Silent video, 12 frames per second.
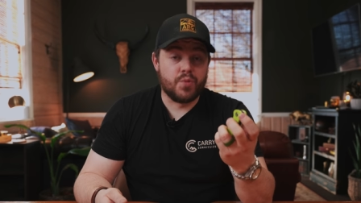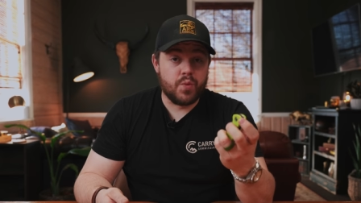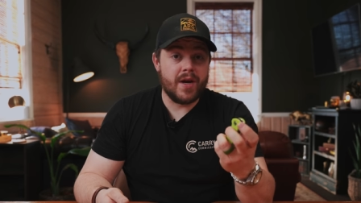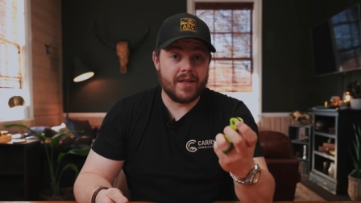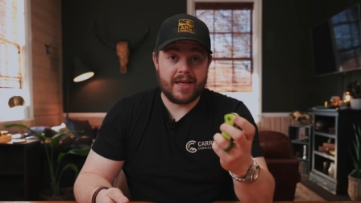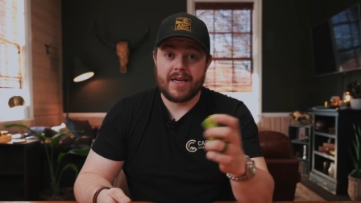
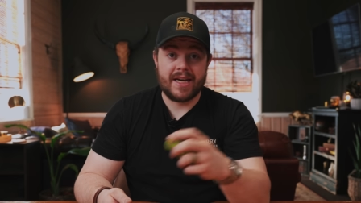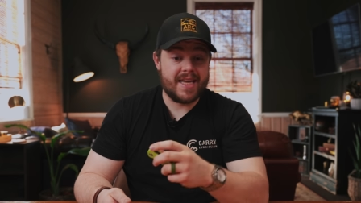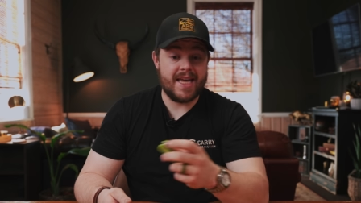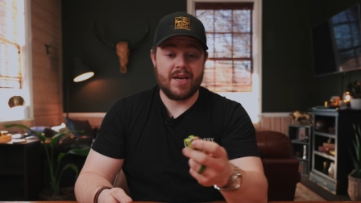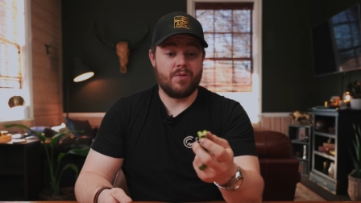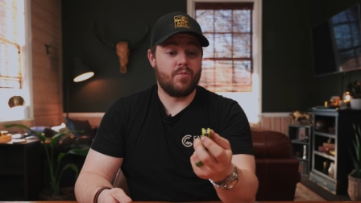really,
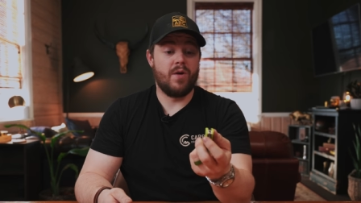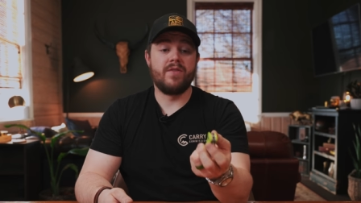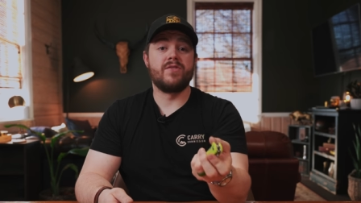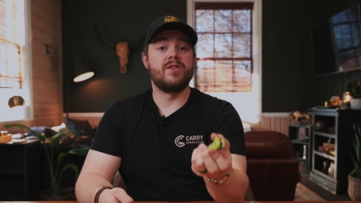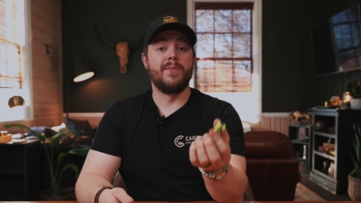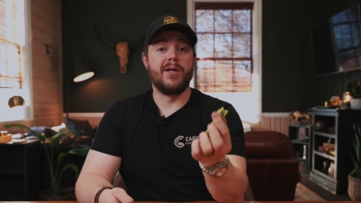again, where
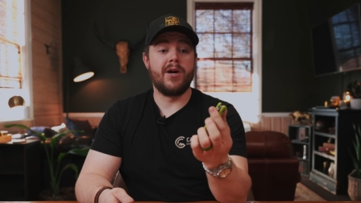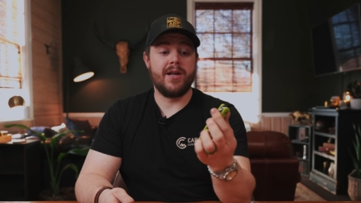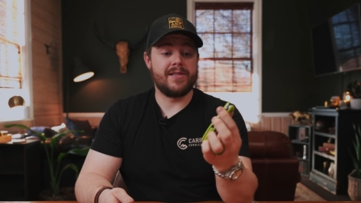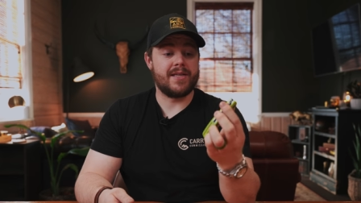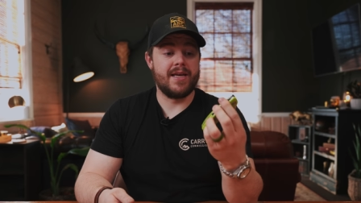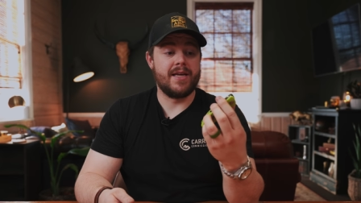the
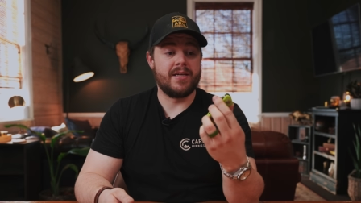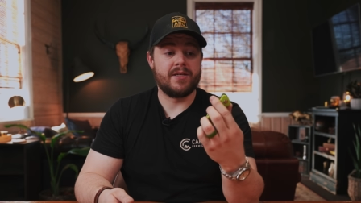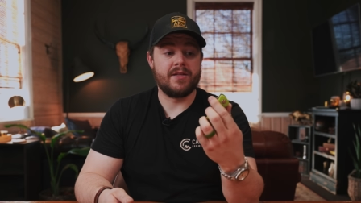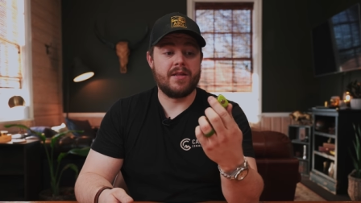similarities end.